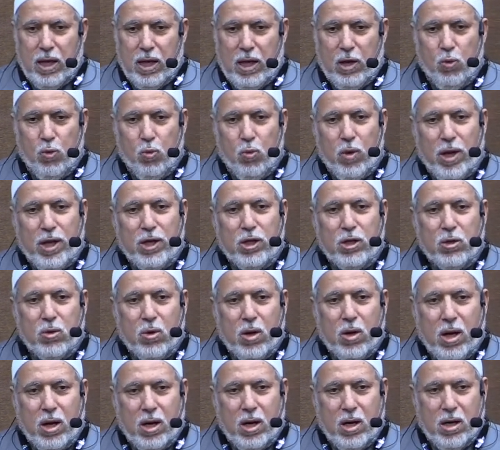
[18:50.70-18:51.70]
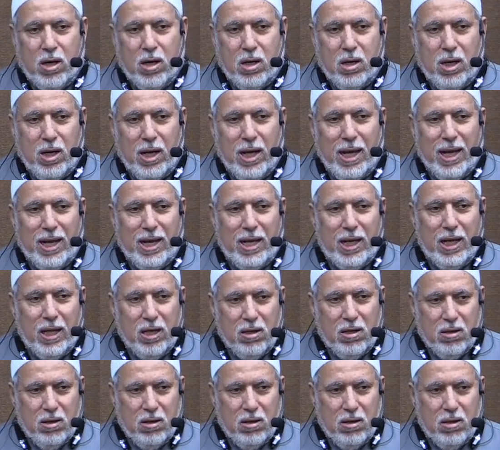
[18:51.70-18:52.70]
And when you are a
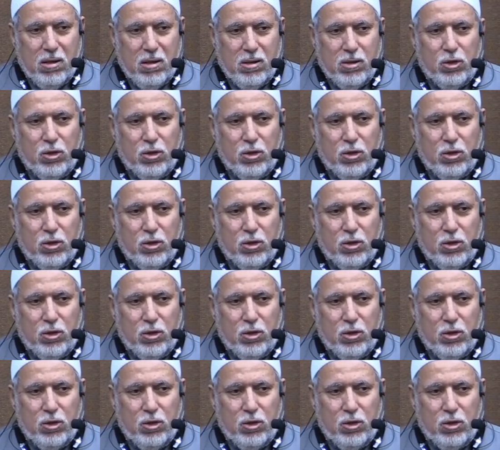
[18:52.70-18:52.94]
leader,